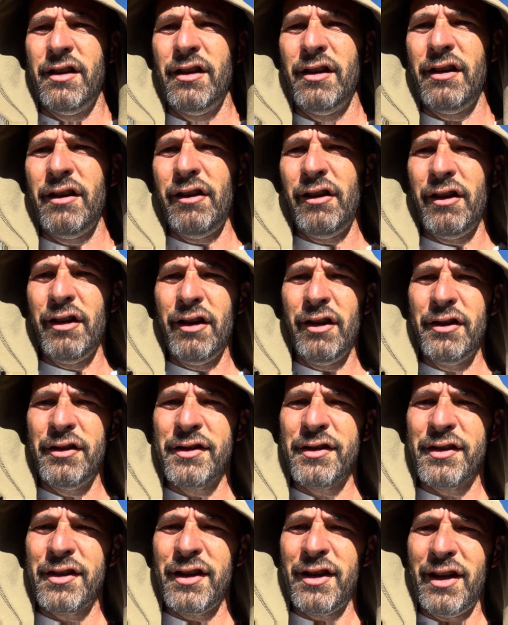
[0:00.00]
Hello, this
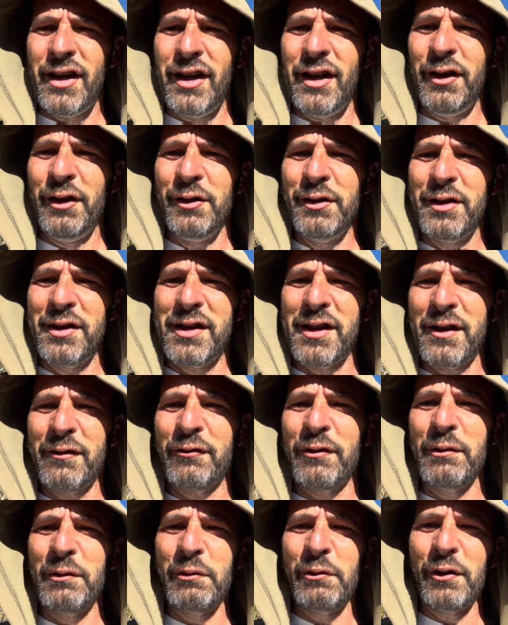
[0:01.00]
is the Lunatic
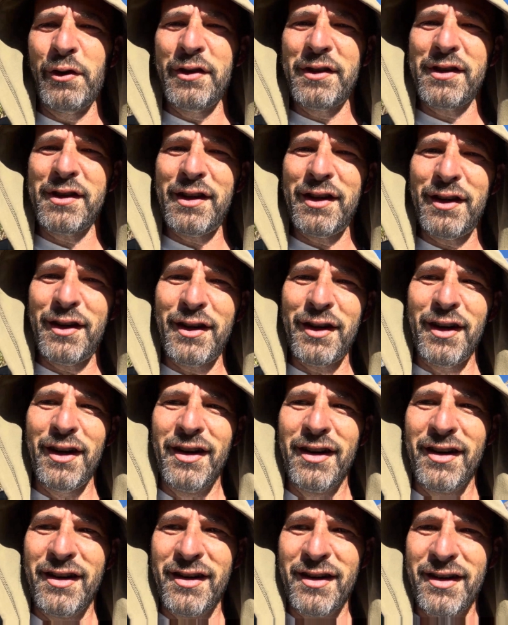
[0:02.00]
from the woods here.
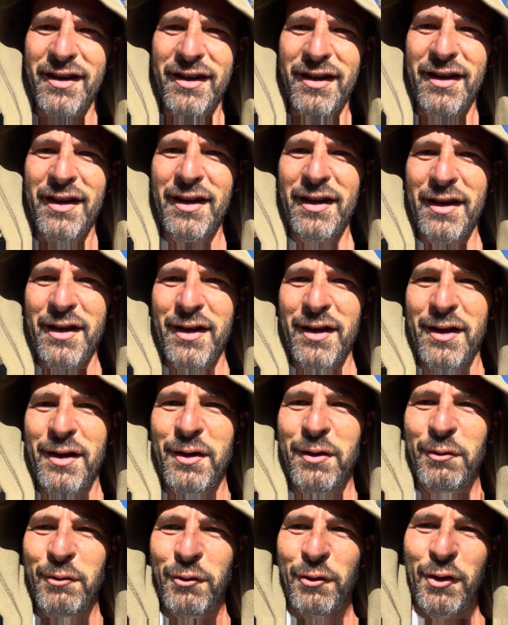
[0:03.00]

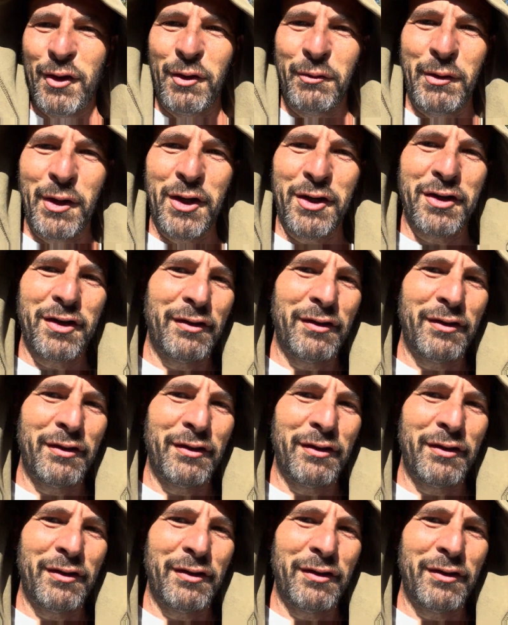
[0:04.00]
We're in a bunch